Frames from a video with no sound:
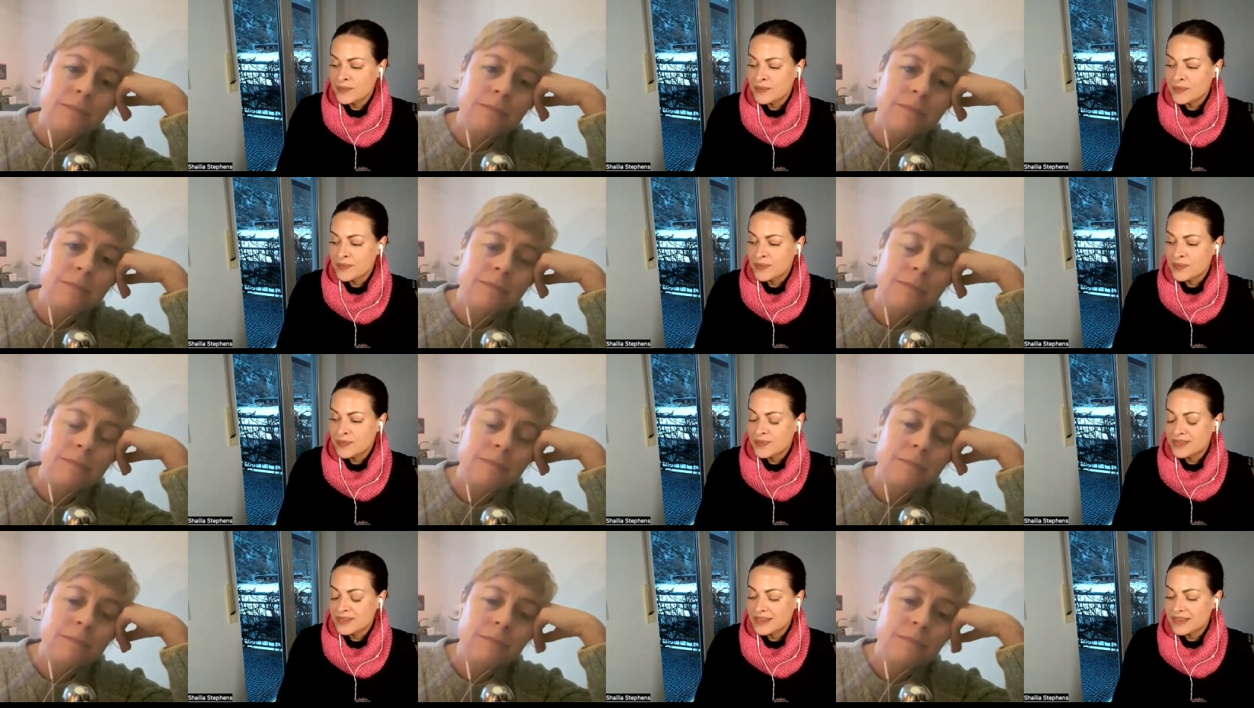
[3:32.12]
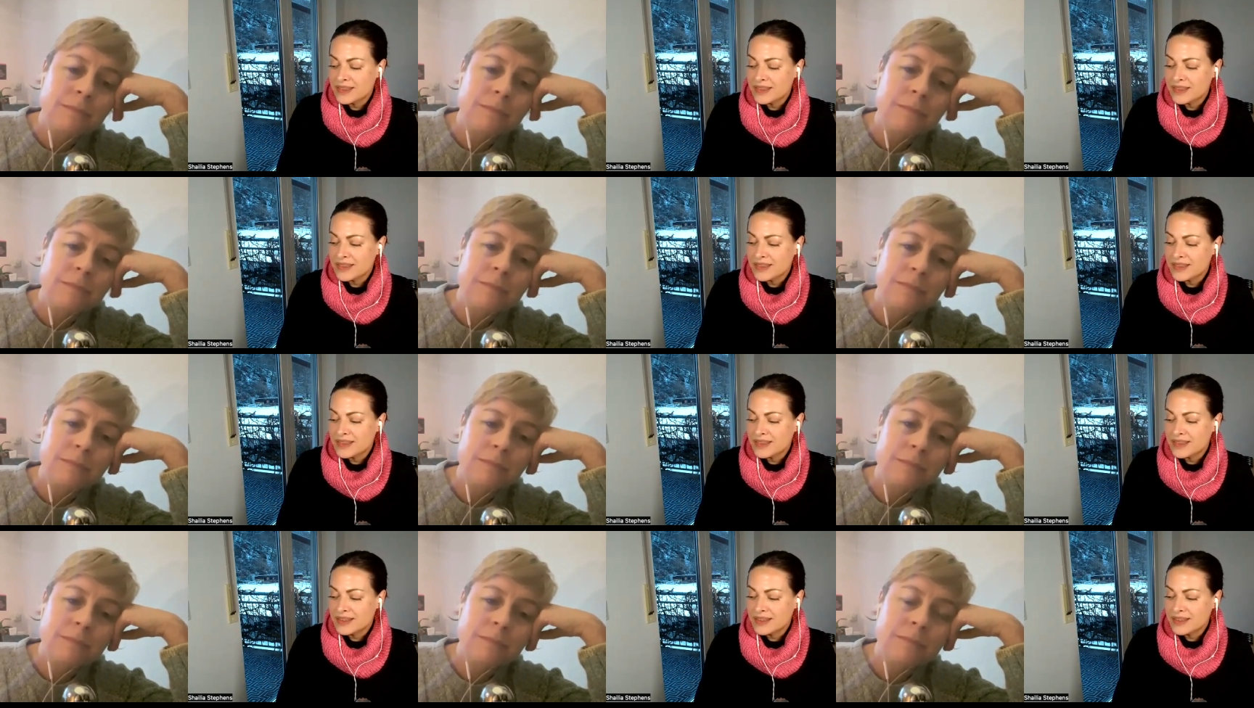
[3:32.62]

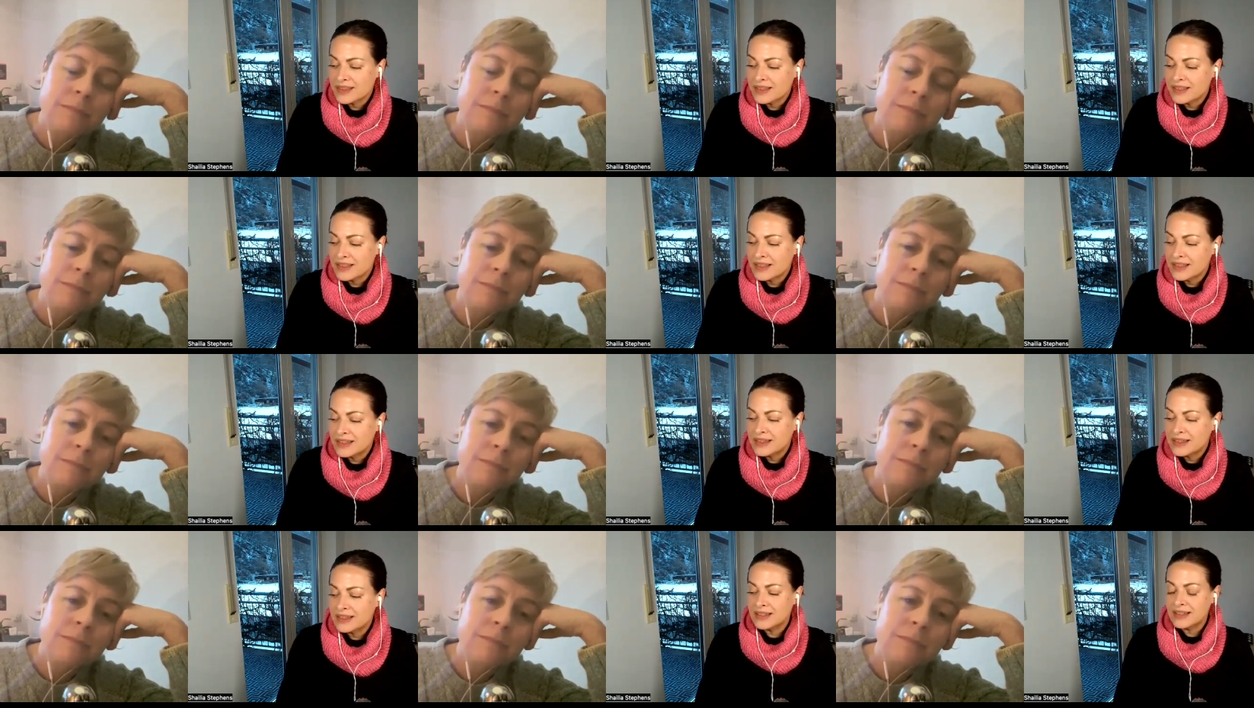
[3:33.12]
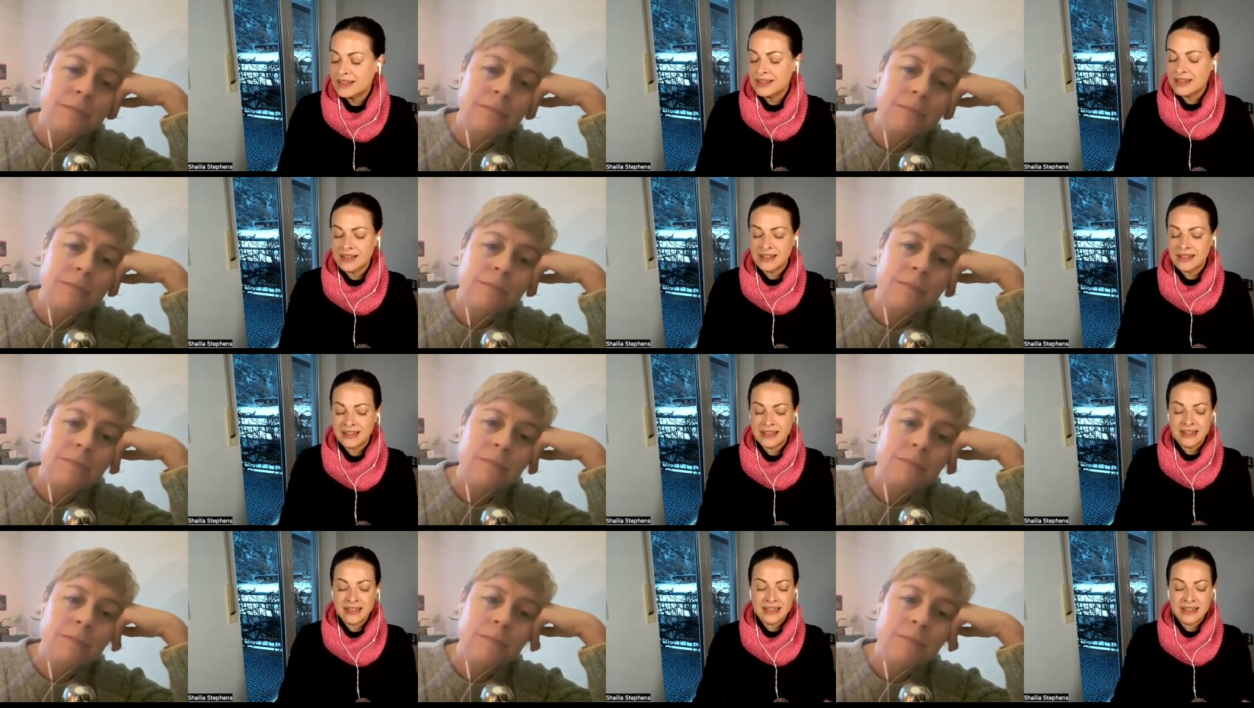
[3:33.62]
Nothing is said.